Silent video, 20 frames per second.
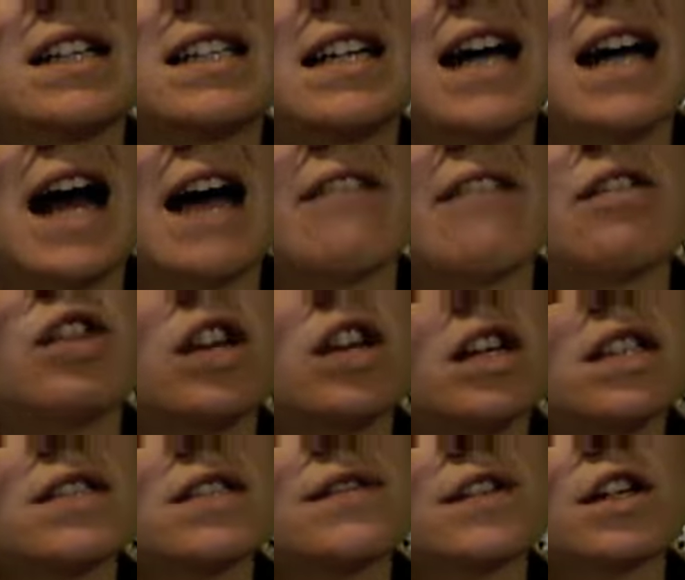I've
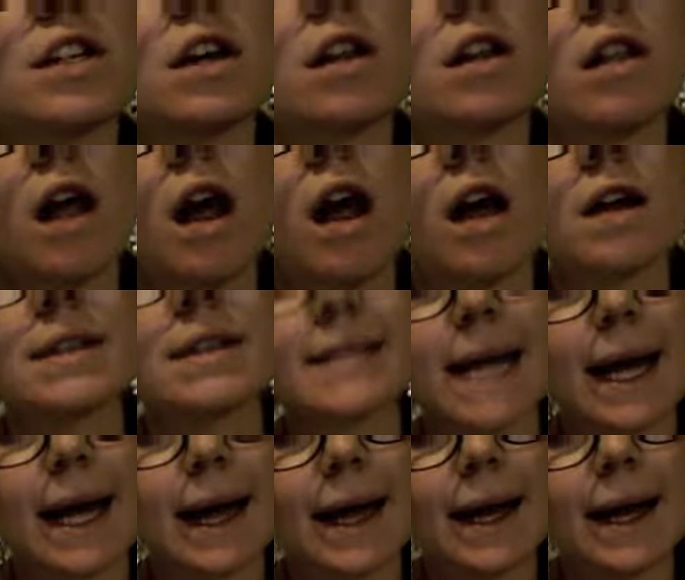looked for a long
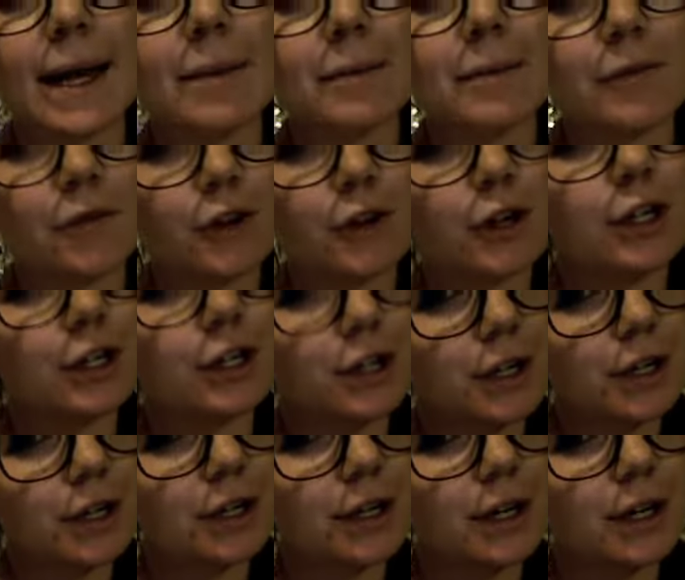time for a
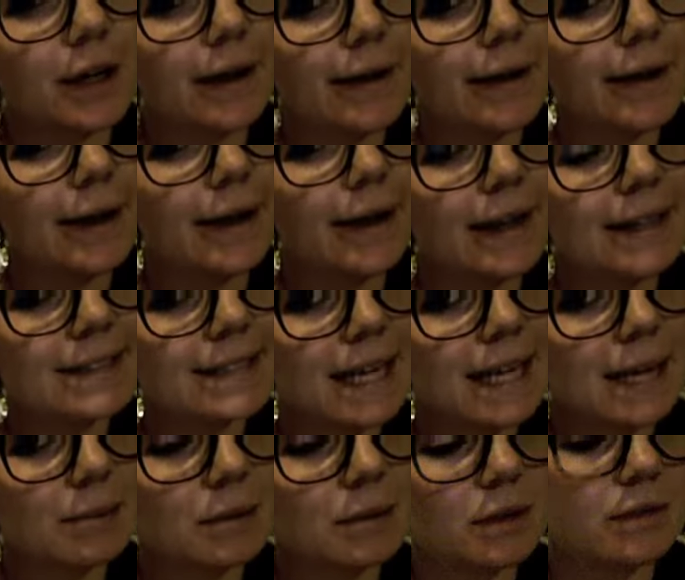good
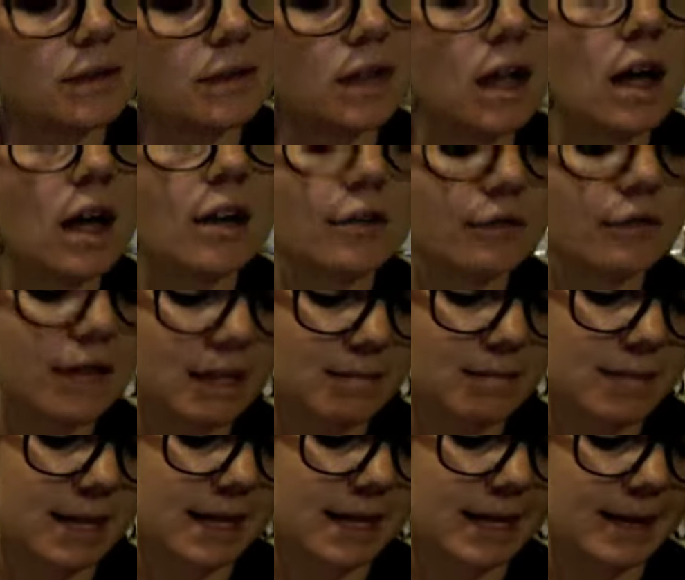example of a
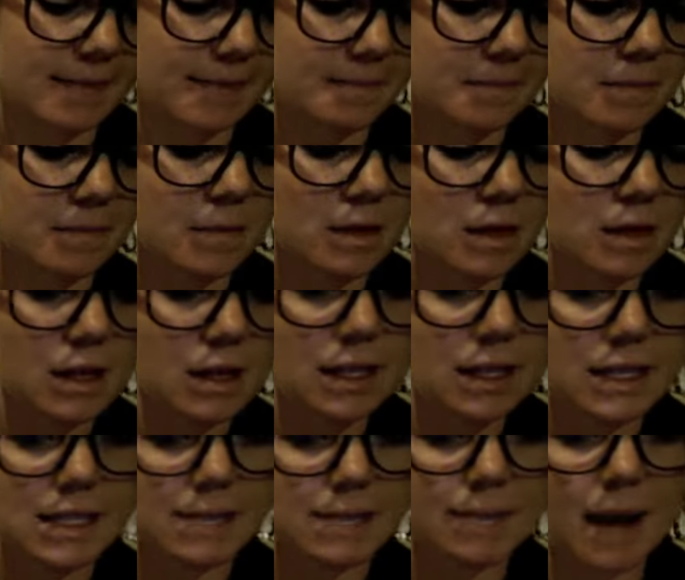logarithmic
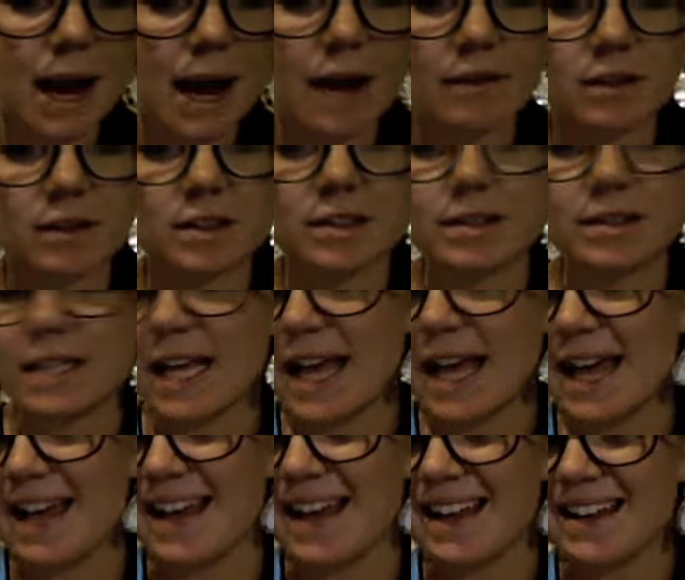spiral,
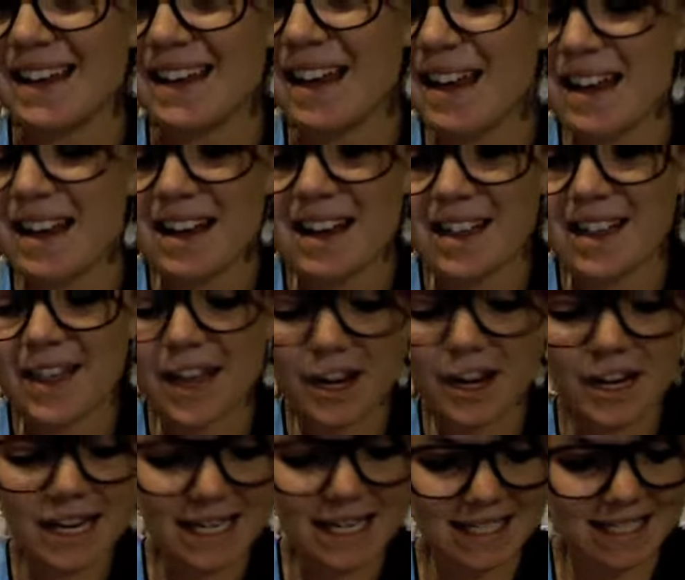and there
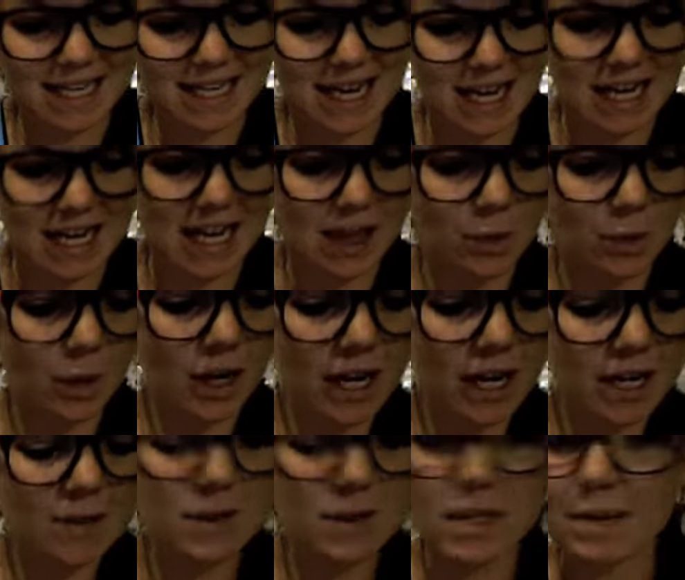is none. And the one I
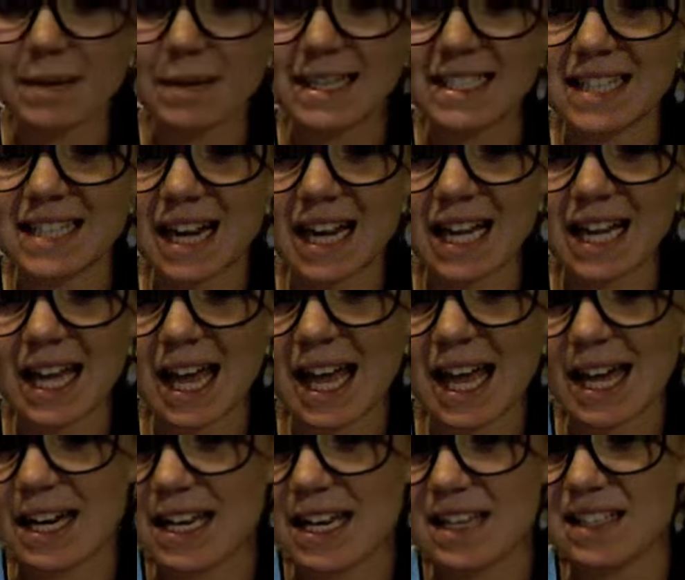used on my study
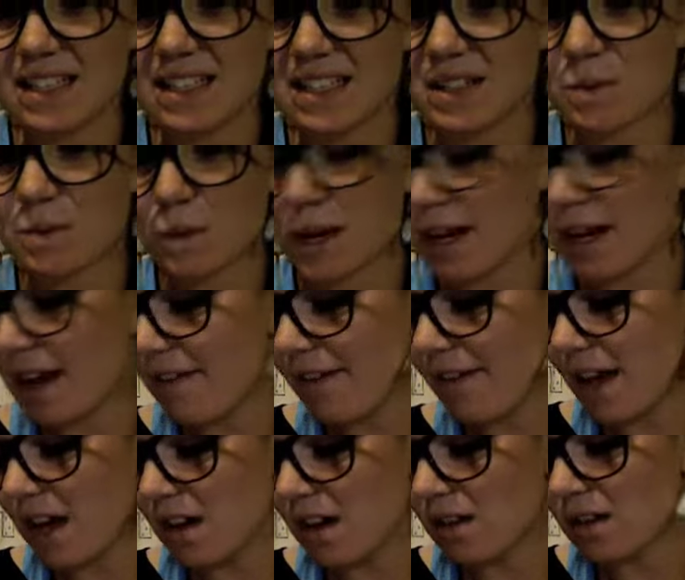guide is one I
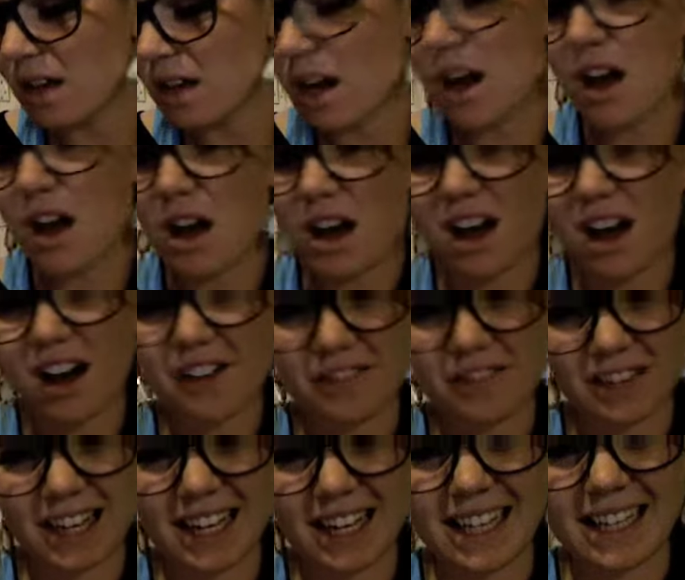found
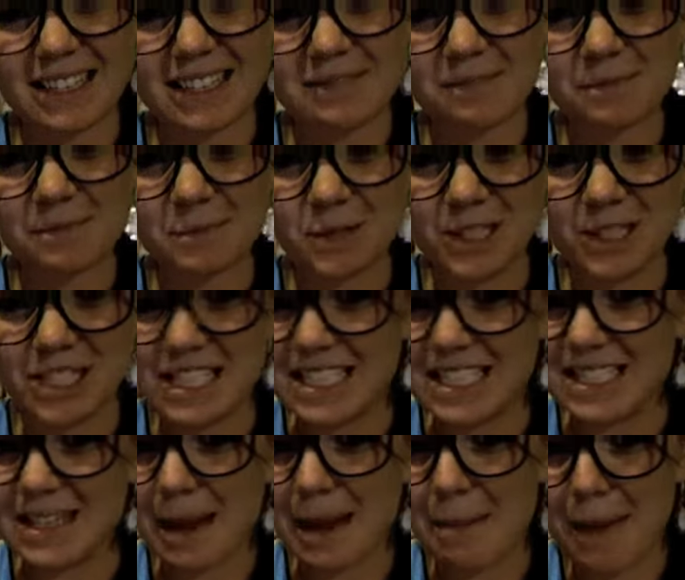offline, which
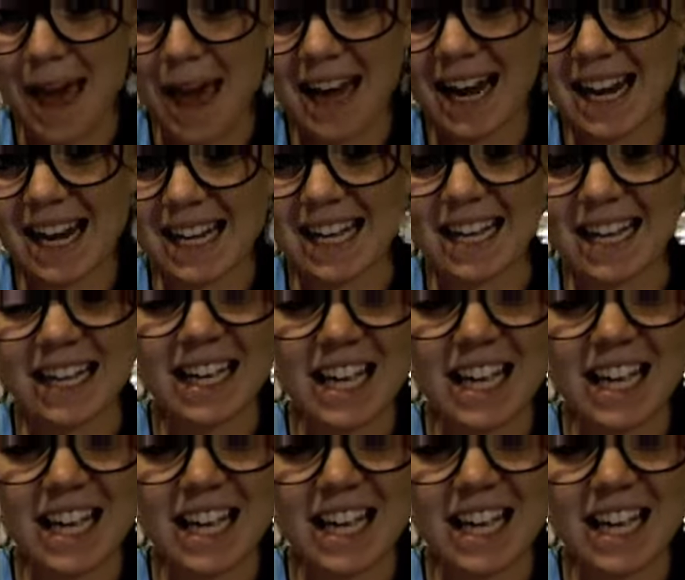is a bad idea.